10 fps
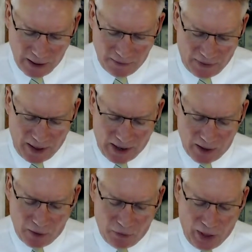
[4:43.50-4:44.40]

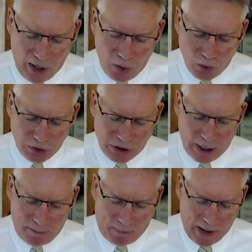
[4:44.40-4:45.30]
that those
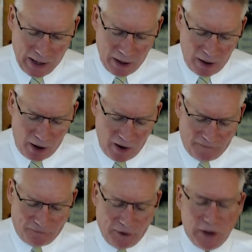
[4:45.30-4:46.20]
that bear
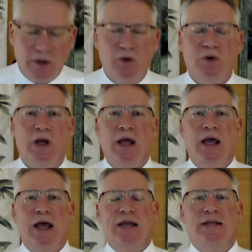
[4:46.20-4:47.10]
not fruit,
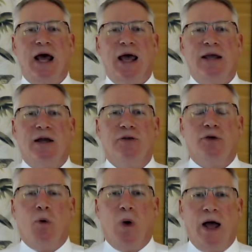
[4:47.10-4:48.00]
he taketh
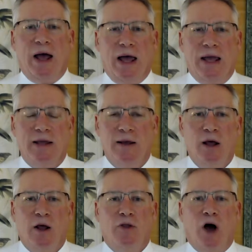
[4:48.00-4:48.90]
away
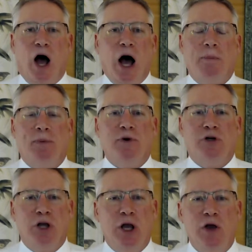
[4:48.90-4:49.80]
the
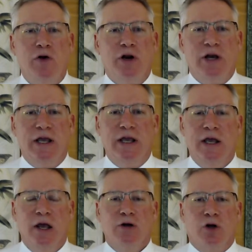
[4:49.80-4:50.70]
opportunity
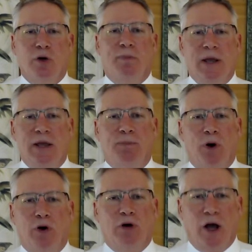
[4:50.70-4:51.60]
to be
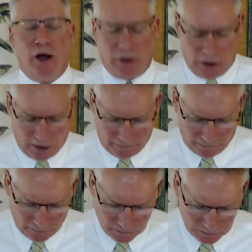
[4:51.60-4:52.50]
productive.
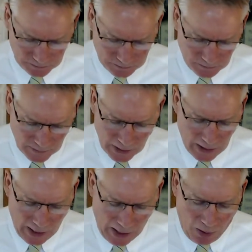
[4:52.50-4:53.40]

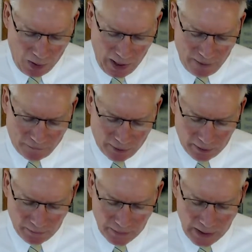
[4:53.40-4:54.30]

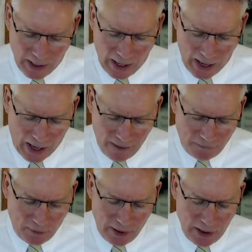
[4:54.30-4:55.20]
However,
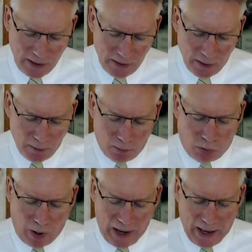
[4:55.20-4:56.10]
every
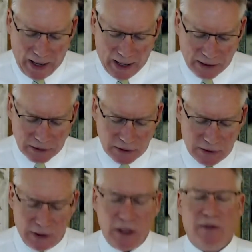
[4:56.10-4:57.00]
branch
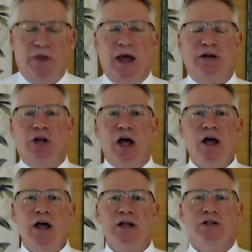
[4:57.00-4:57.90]
that
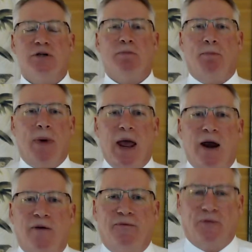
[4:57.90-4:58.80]
does
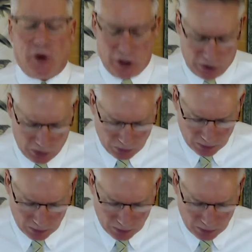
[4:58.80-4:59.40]
bear fruit.